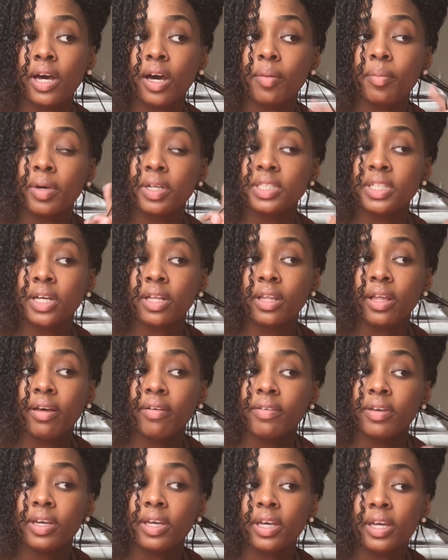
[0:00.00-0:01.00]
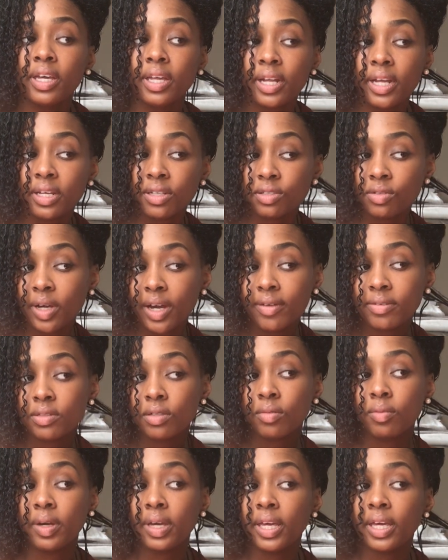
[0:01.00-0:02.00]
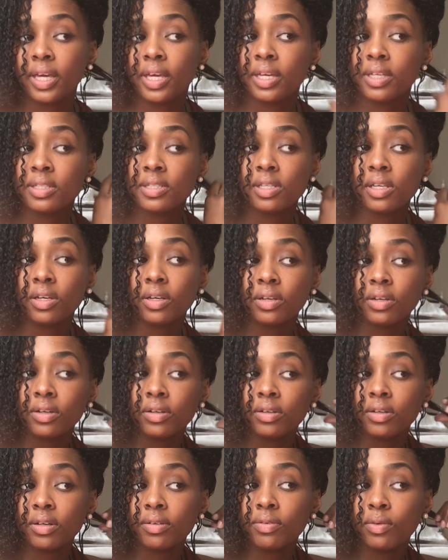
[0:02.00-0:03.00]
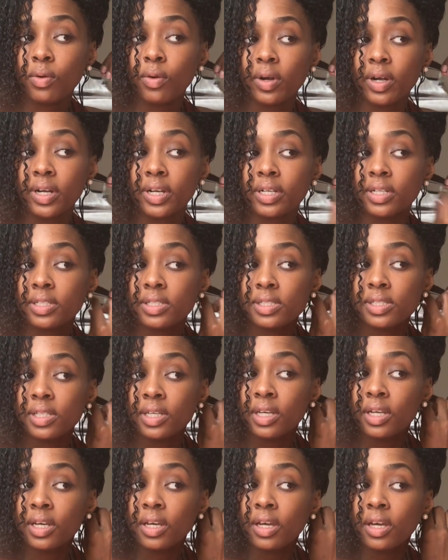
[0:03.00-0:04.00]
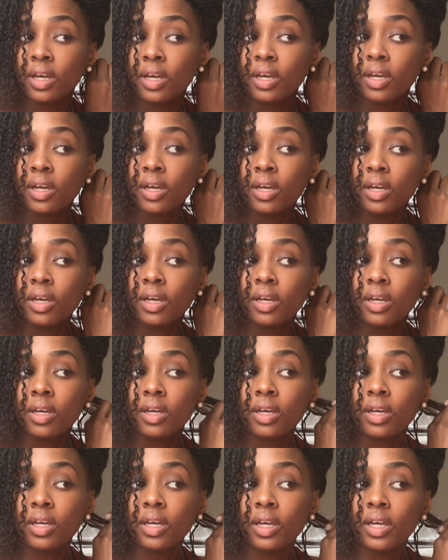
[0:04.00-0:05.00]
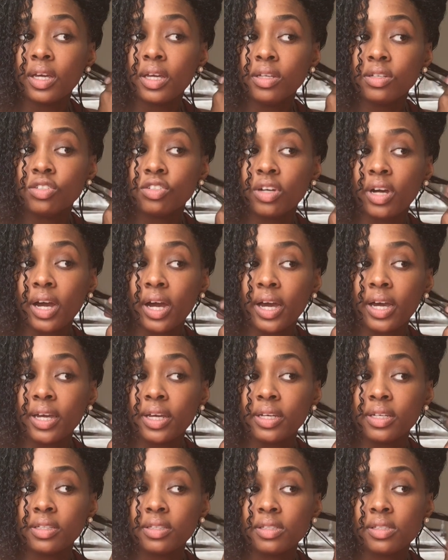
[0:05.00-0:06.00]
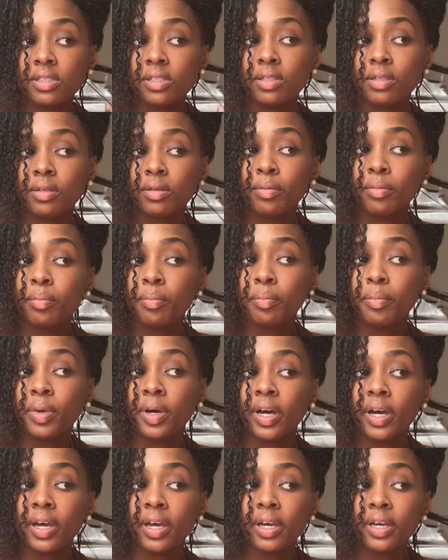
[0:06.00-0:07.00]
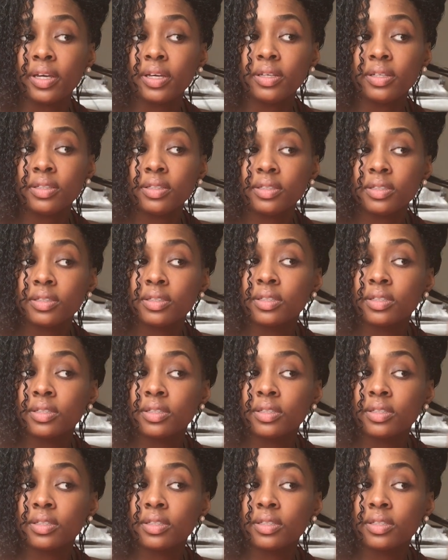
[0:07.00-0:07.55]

how much I love it. And I do have to wait until, of course, it dries. But